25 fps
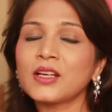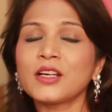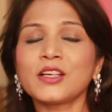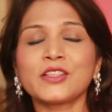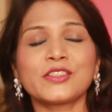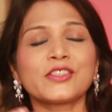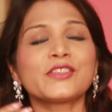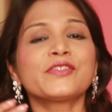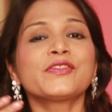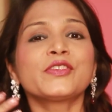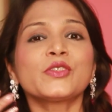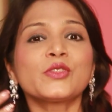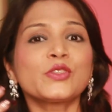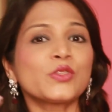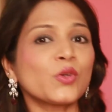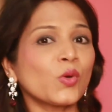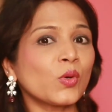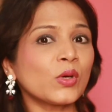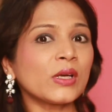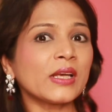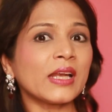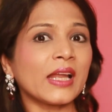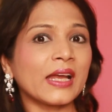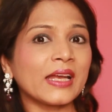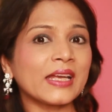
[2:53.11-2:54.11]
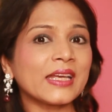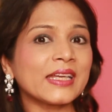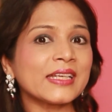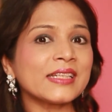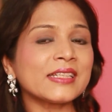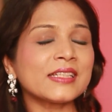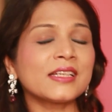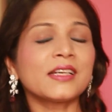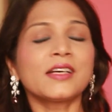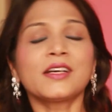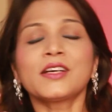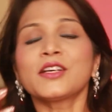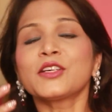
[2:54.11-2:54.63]
So if you don't like it,
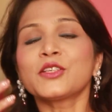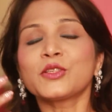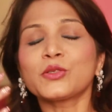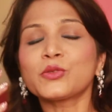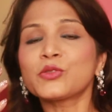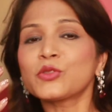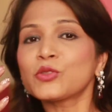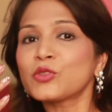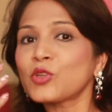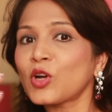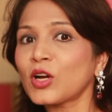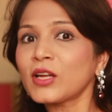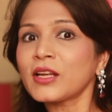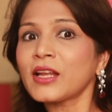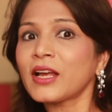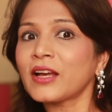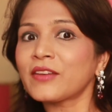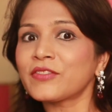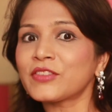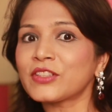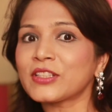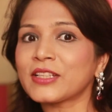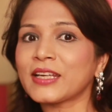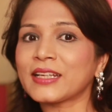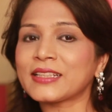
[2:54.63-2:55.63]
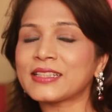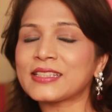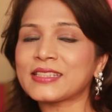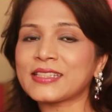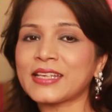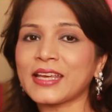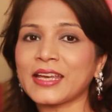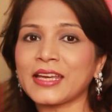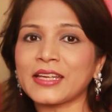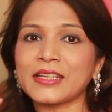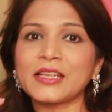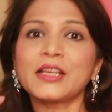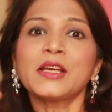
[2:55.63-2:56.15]
you do not have to get
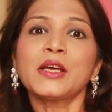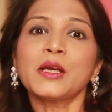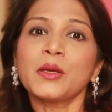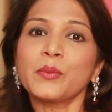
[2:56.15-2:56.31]
scared